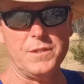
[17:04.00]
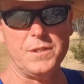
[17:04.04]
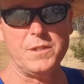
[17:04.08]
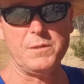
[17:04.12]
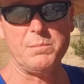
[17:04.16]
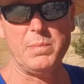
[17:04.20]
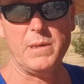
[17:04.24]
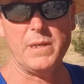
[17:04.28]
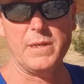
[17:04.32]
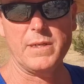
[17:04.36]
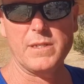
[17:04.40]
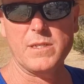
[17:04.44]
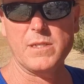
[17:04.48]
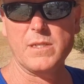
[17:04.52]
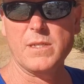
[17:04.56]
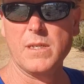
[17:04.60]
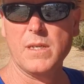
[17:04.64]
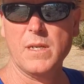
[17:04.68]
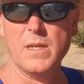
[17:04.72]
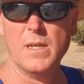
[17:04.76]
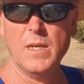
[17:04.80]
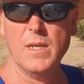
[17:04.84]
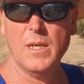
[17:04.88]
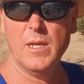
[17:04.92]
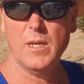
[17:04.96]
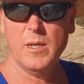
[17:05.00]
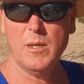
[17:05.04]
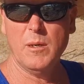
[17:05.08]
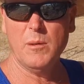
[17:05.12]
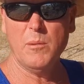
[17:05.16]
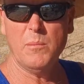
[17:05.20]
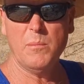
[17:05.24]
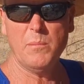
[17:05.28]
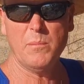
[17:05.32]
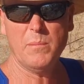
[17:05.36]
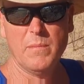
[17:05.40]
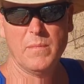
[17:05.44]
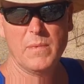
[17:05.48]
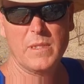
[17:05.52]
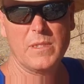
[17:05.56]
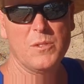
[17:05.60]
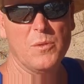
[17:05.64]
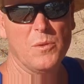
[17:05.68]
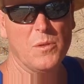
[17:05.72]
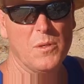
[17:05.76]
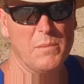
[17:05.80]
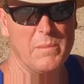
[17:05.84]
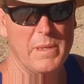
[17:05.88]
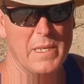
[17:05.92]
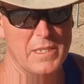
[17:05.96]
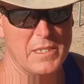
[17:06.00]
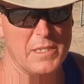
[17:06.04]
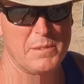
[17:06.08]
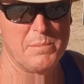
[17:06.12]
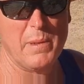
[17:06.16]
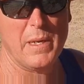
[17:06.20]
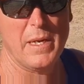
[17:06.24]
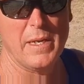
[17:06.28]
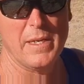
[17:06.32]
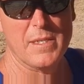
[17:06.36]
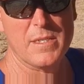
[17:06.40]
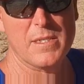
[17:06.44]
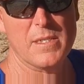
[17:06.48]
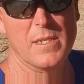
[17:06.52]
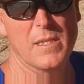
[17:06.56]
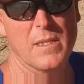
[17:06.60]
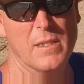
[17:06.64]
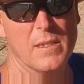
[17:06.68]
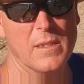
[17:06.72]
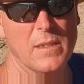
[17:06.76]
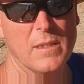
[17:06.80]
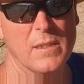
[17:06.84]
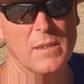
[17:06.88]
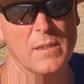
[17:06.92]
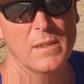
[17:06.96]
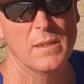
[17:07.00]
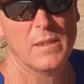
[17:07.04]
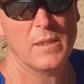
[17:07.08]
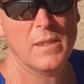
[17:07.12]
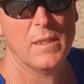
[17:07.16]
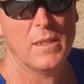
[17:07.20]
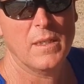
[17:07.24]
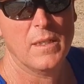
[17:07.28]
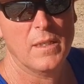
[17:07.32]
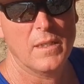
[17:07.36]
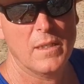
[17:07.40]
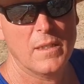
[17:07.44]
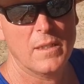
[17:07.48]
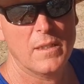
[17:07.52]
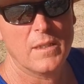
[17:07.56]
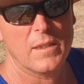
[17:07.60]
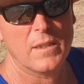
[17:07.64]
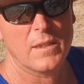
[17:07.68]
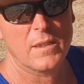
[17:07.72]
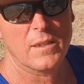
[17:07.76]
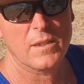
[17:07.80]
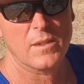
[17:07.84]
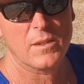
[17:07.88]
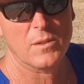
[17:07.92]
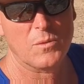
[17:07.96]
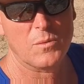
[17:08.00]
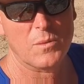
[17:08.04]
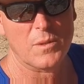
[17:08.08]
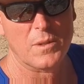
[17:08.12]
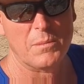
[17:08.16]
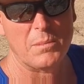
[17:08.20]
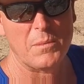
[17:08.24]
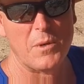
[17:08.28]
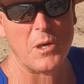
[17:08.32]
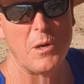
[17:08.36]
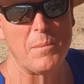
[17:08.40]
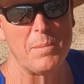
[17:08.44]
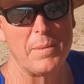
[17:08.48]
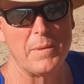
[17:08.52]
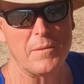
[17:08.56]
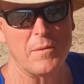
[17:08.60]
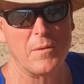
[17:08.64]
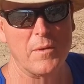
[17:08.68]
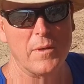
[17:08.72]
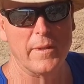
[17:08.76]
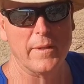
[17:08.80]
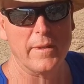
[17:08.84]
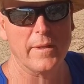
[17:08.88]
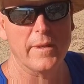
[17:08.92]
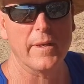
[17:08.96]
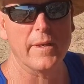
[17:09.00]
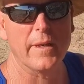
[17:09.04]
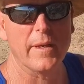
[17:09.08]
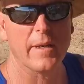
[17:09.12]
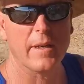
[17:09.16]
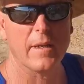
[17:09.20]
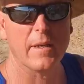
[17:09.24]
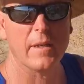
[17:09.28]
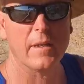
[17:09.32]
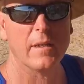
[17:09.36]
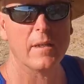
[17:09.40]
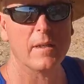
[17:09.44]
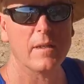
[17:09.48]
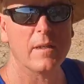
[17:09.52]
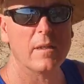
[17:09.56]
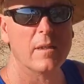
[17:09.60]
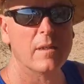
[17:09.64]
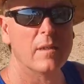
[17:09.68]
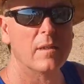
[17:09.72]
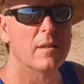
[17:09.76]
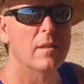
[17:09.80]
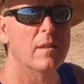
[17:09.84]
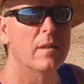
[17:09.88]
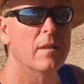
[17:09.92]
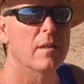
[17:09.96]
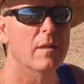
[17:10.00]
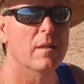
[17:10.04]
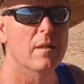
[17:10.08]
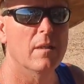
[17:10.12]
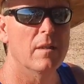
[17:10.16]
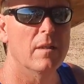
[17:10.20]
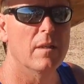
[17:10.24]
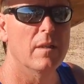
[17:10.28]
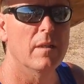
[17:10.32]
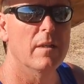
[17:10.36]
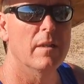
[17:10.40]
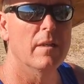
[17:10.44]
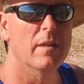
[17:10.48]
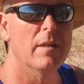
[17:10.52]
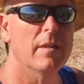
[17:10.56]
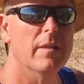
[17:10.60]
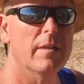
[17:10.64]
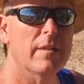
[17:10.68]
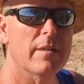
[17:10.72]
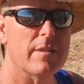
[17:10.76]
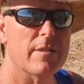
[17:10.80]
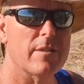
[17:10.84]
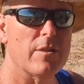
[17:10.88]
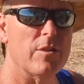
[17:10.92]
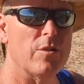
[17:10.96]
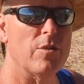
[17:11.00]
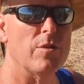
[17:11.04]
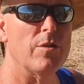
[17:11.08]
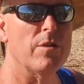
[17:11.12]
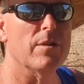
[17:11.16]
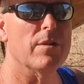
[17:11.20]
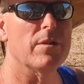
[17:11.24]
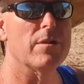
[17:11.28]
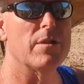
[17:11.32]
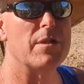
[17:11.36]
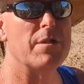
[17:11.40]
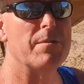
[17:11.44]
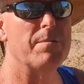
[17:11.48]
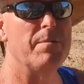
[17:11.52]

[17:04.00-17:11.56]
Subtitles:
this space. Talking about space, look what I'm copping right there. It's a good